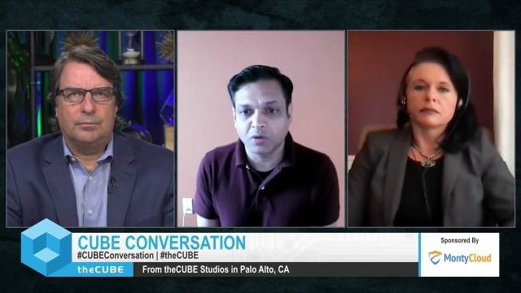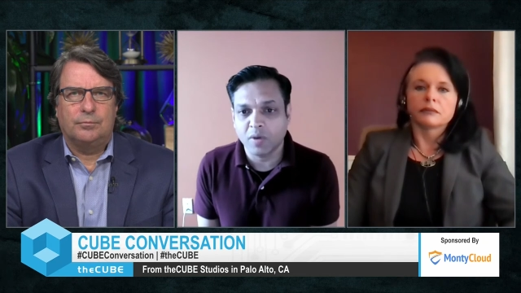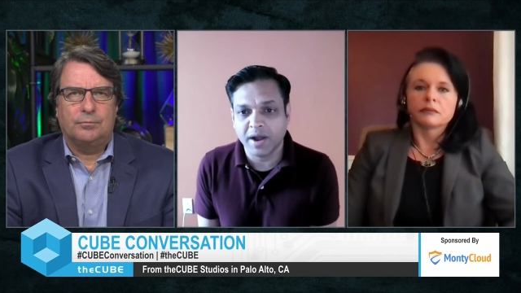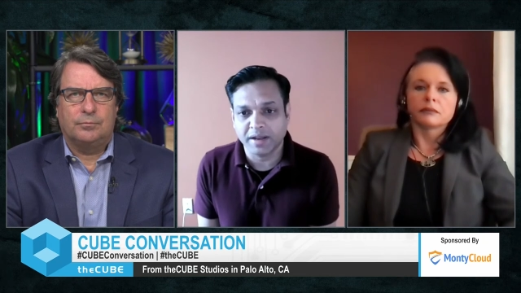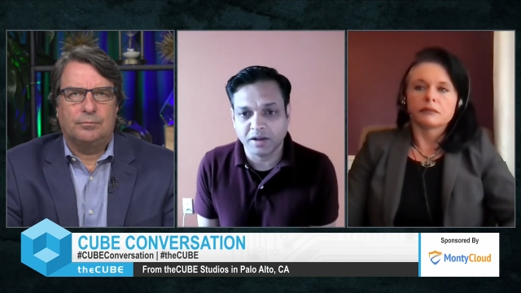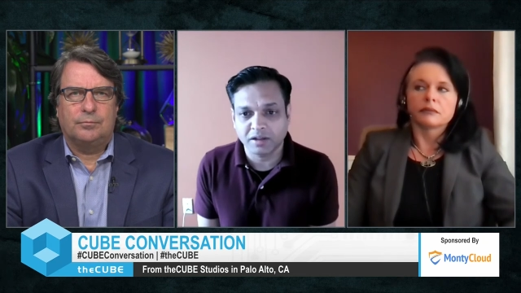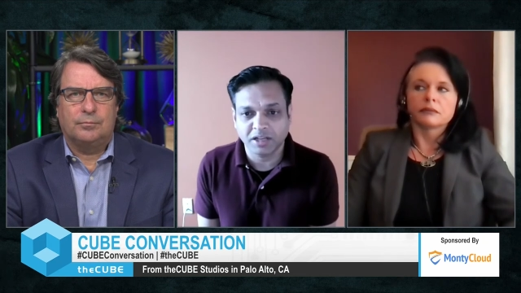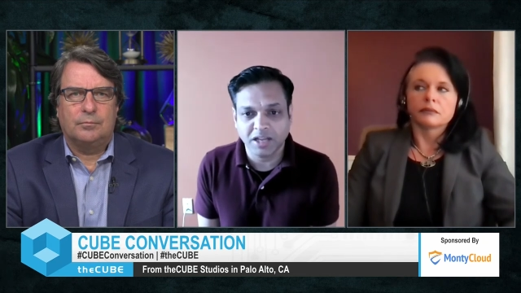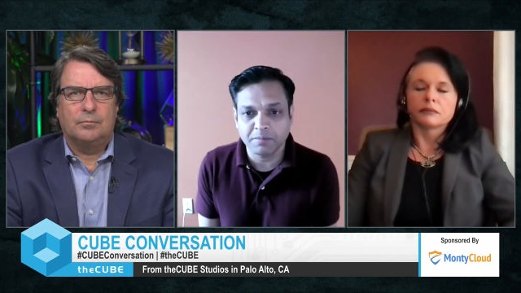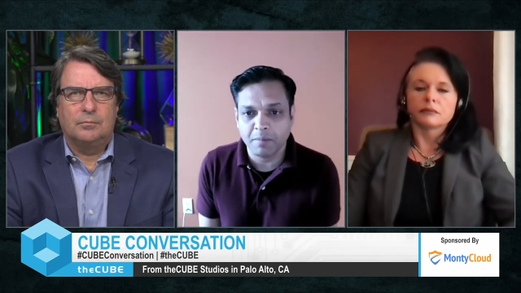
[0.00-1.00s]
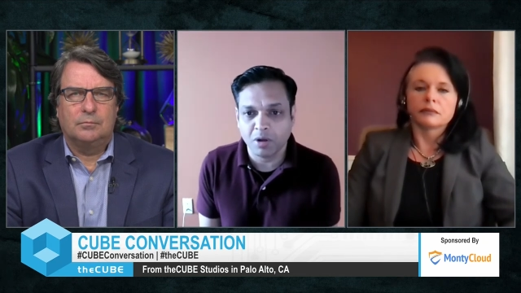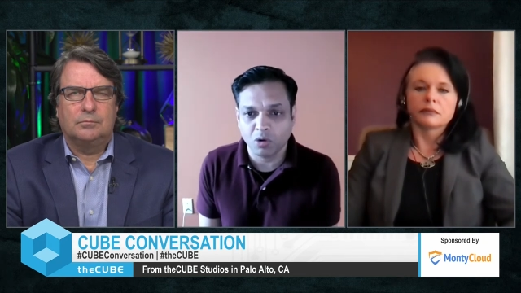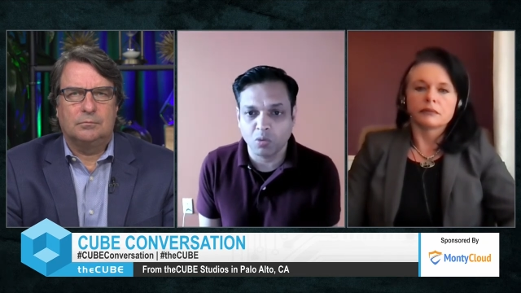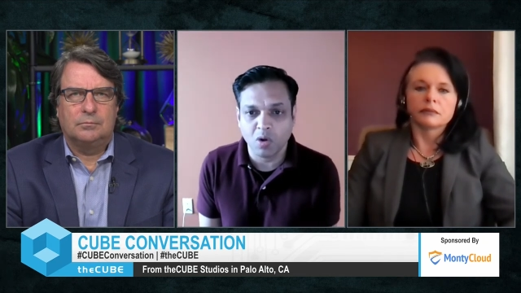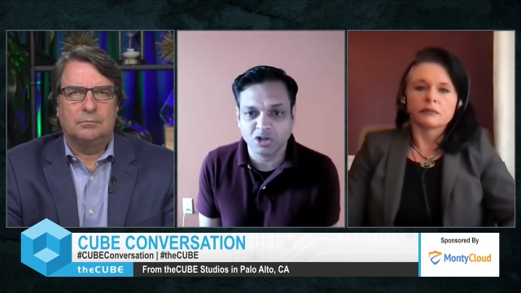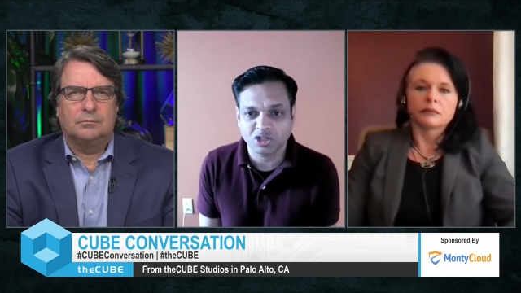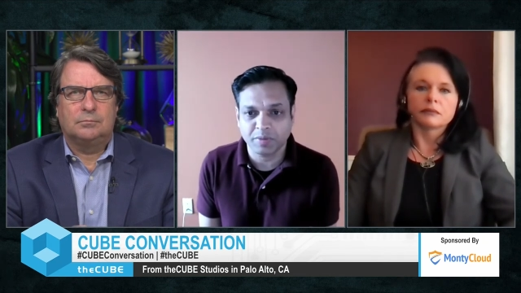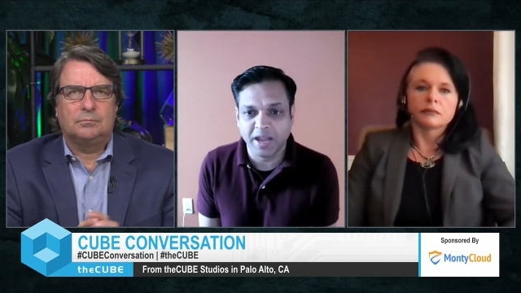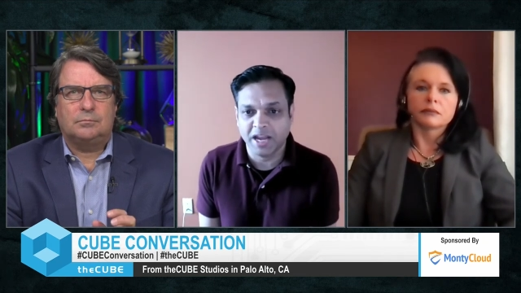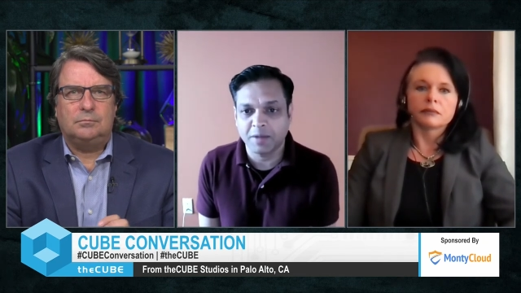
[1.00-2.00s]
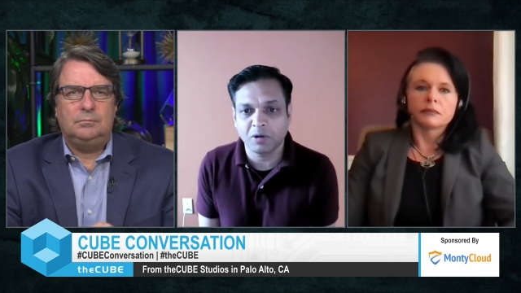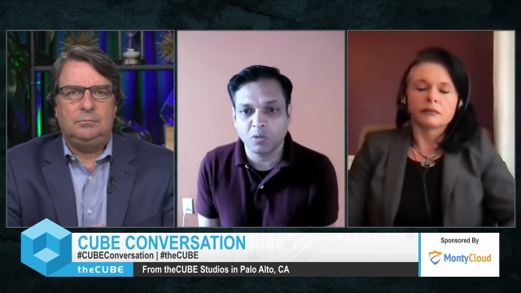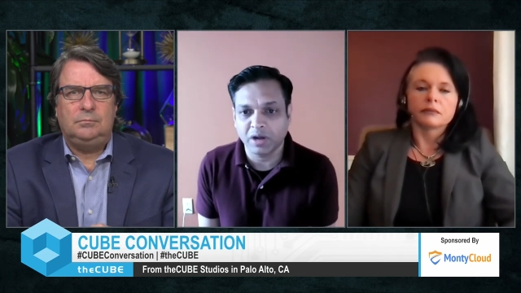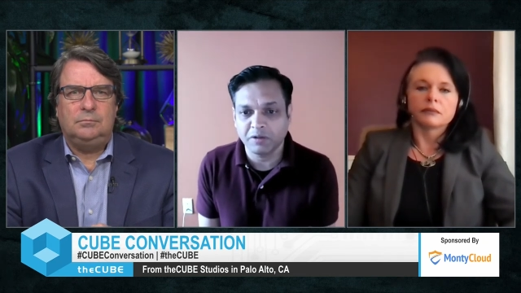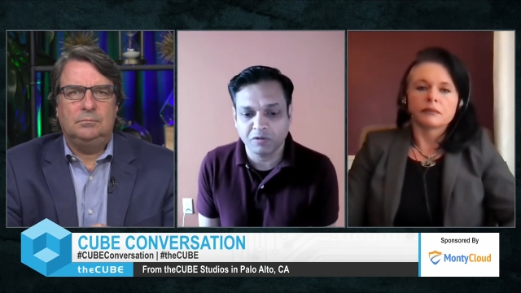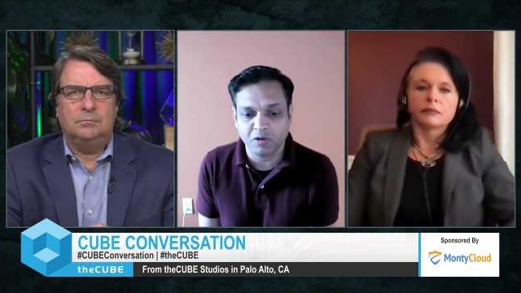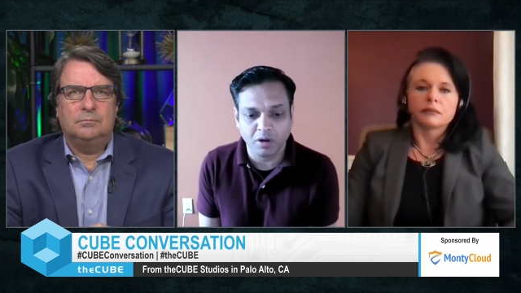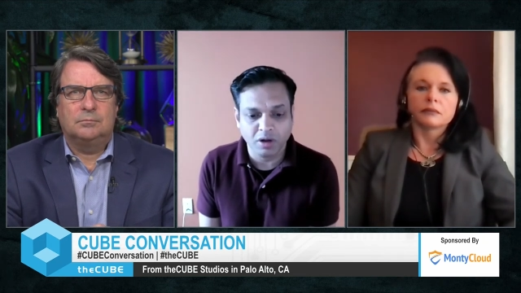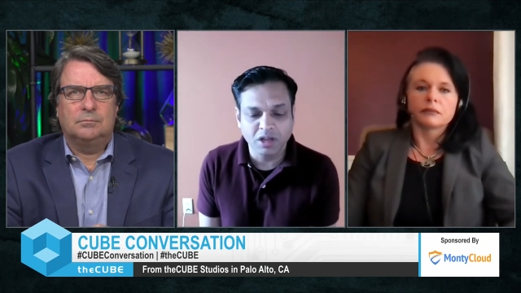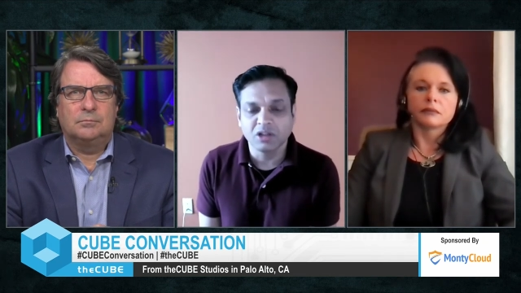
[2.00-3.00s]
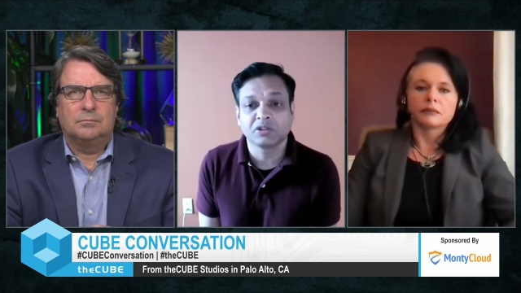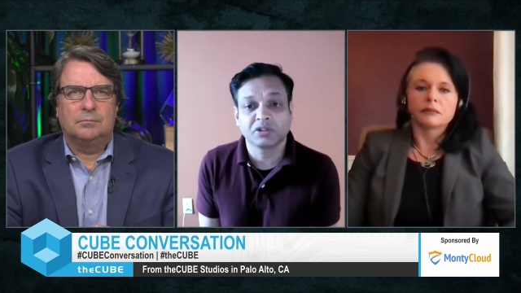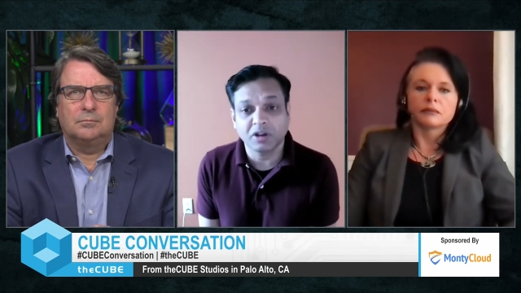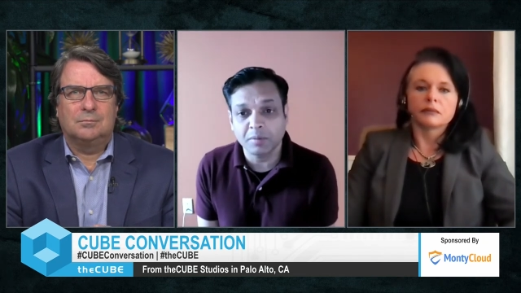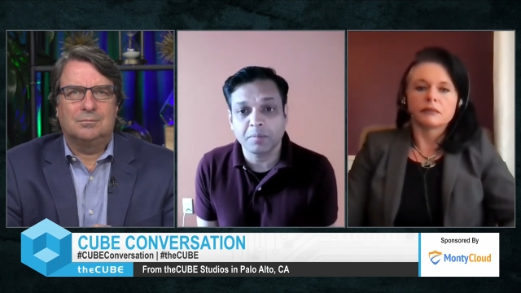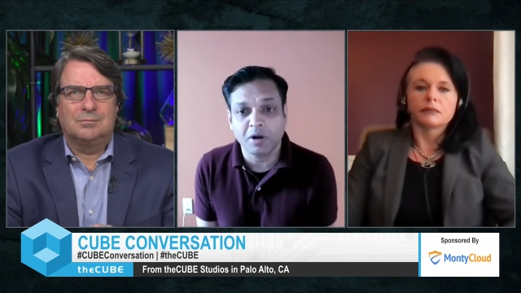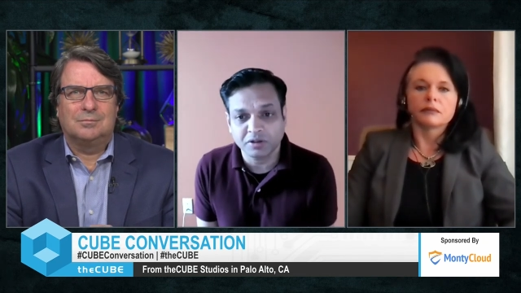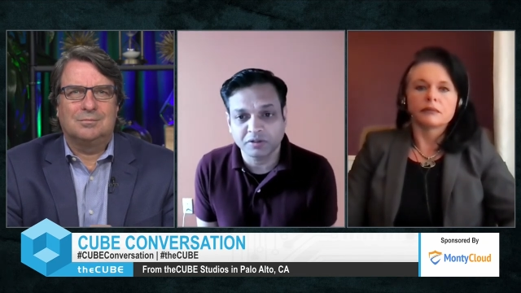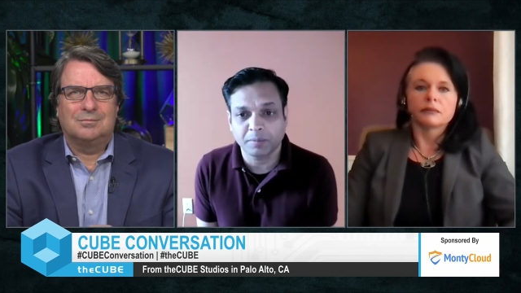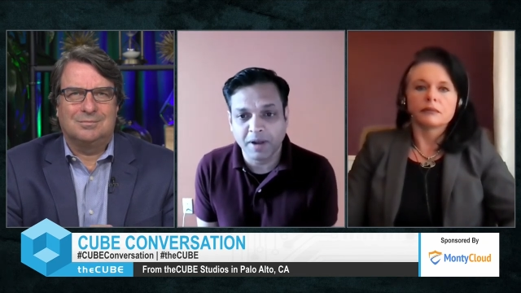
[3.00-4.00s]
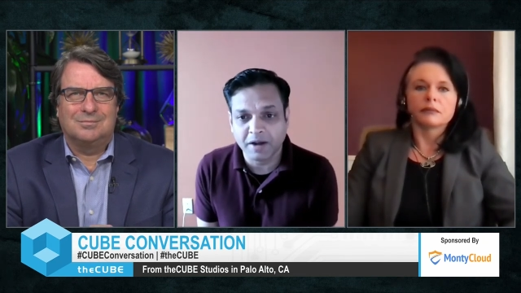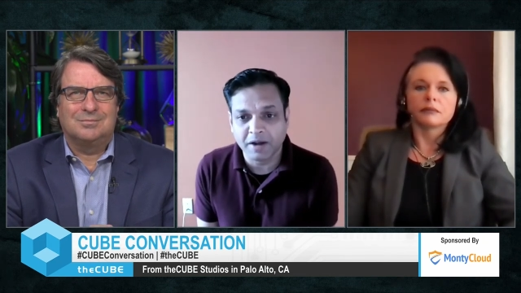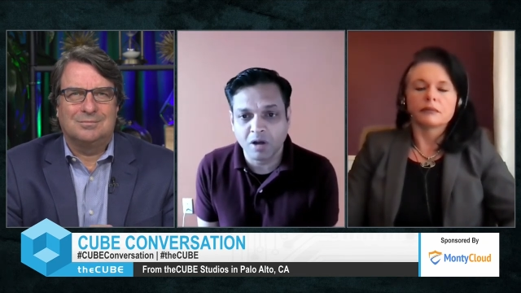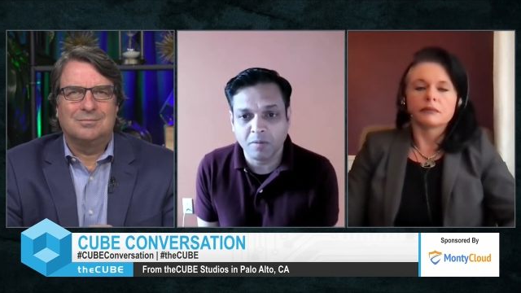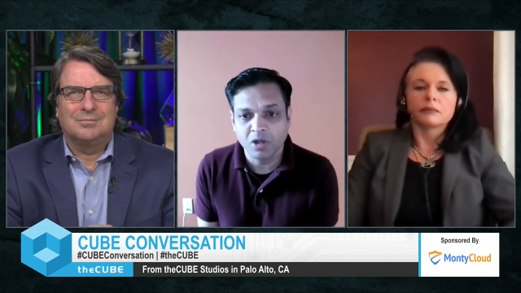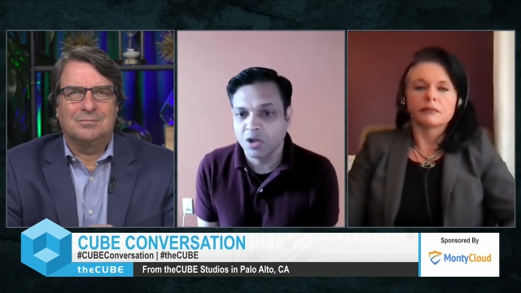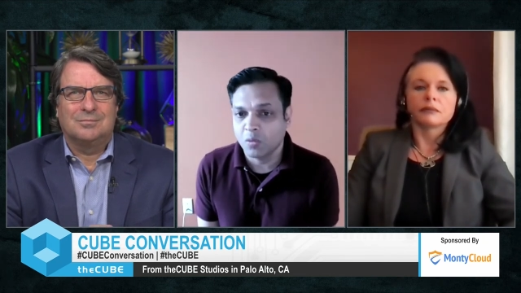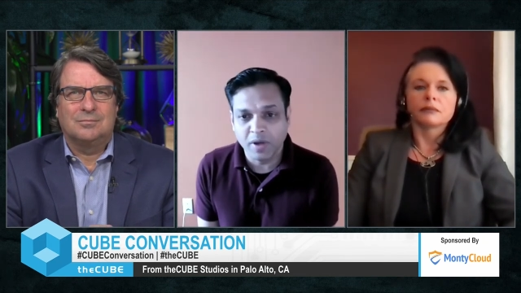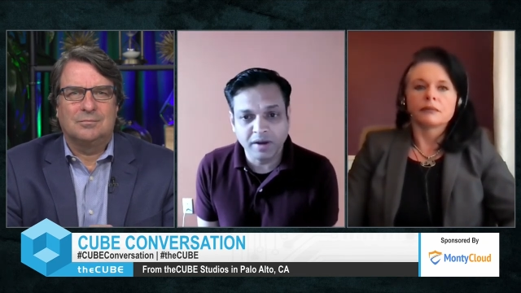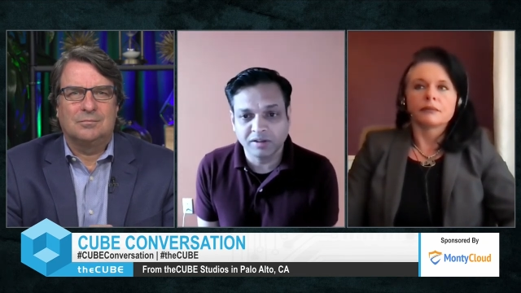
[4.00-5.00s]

Speaker 1: invite another team member who wants to be enabled only for certain parts of the platform. Very